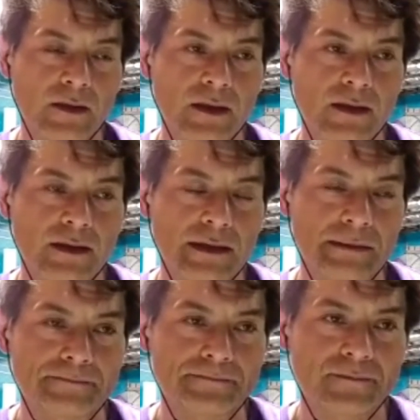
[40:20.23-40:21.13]
think
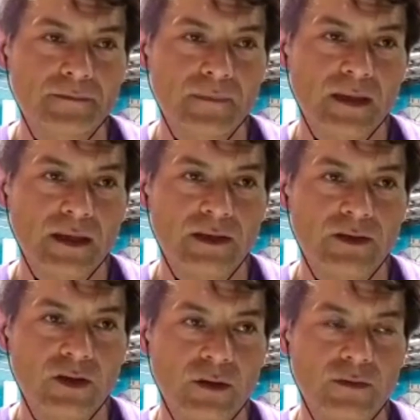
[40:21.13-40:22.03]
in
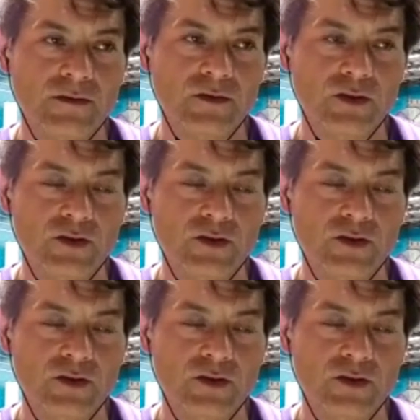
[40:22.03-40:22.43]
terms of